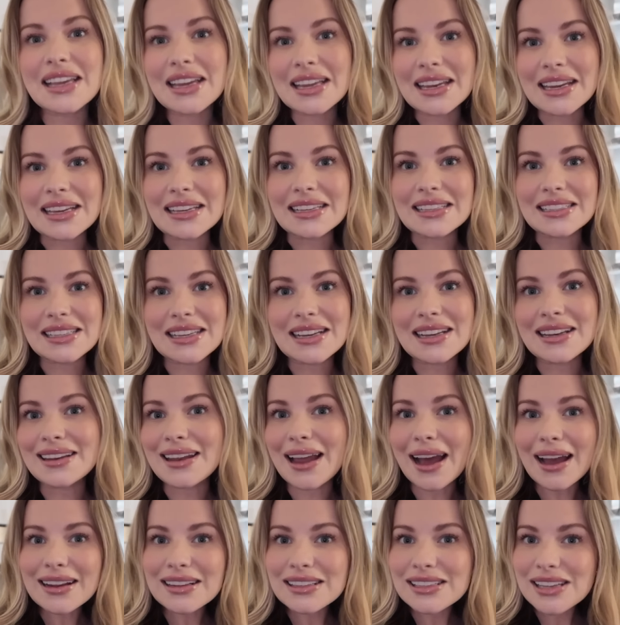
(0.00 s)
It is
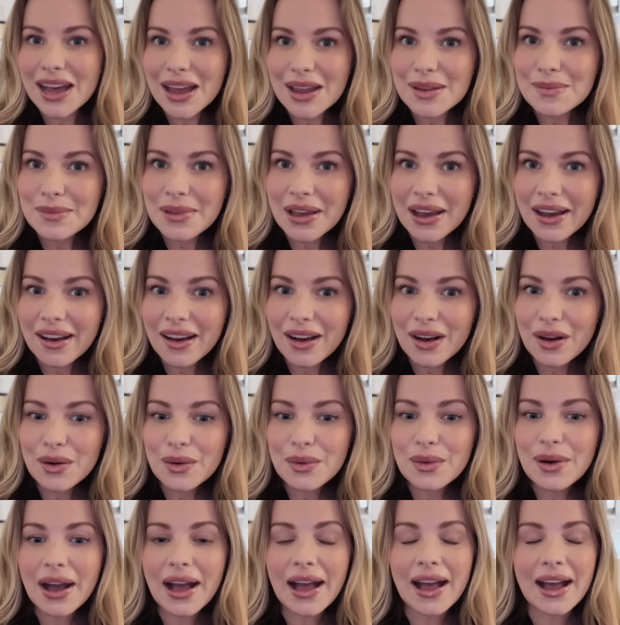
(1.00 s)
nighttime
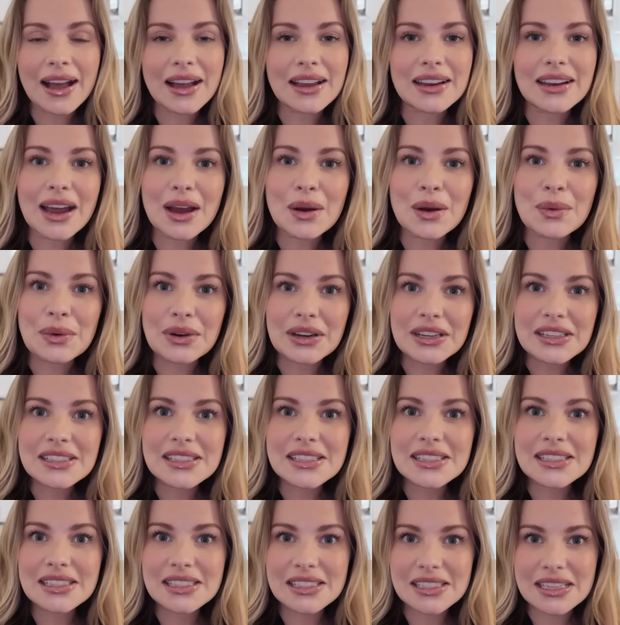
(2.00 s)
now, and I wanted
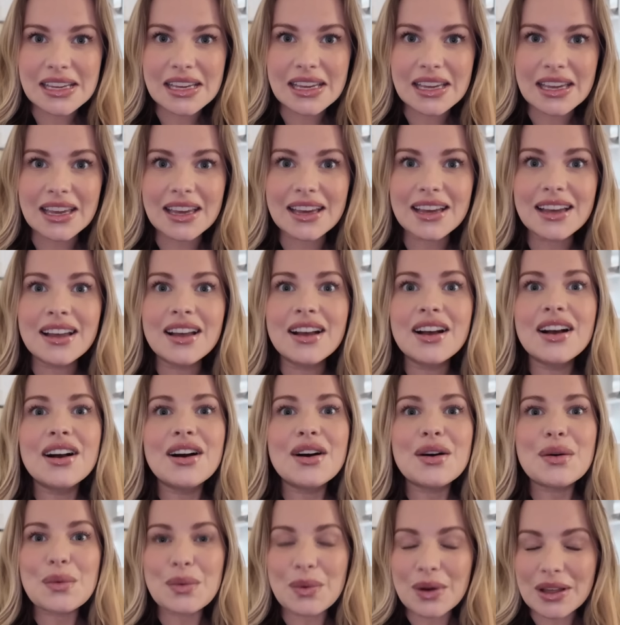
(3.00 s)
to see
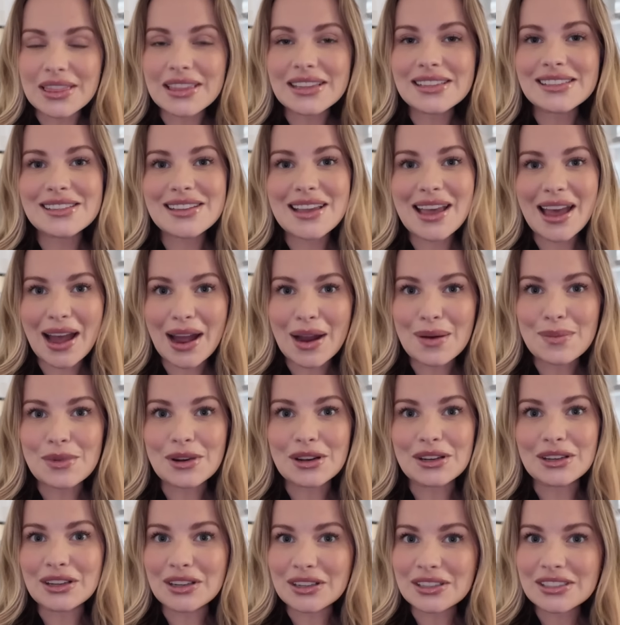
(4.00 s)
what this
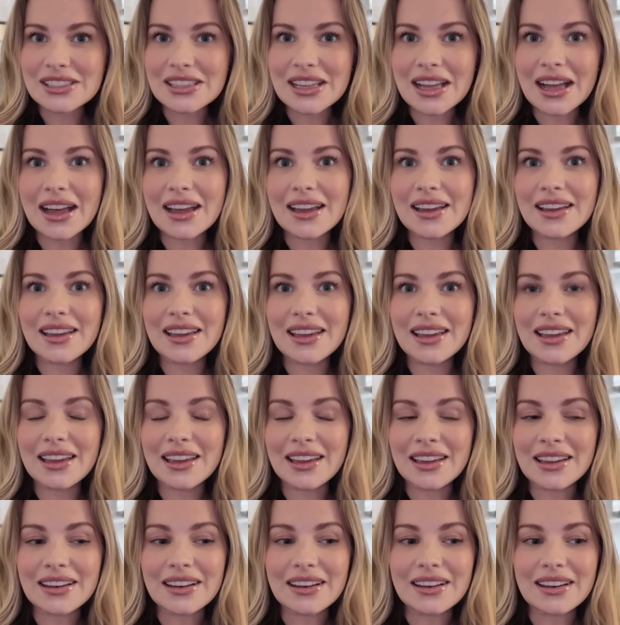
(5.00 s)
camera looks like
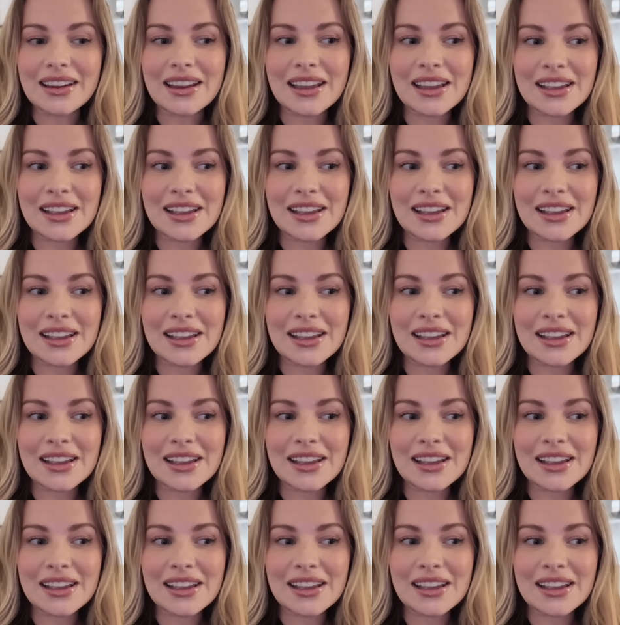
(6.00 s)
in